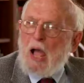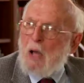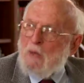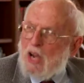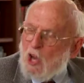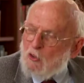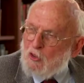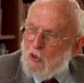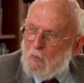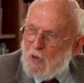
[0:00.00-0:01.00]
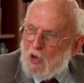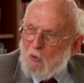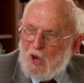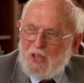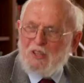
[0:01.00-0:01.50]
how many letters have there mm-hmm.
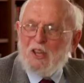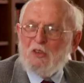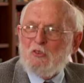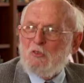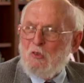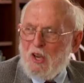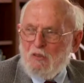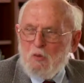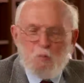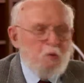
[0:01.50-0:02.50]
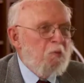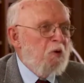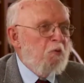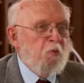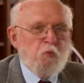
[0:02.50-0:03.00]
been? Right. Mm-hmm. Yes. Right. right. Uh,
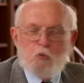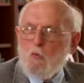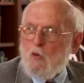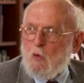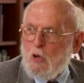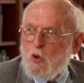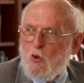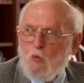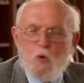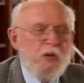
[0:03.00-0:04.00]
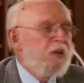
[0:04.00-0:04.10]
uh, uh, so far, we know of one.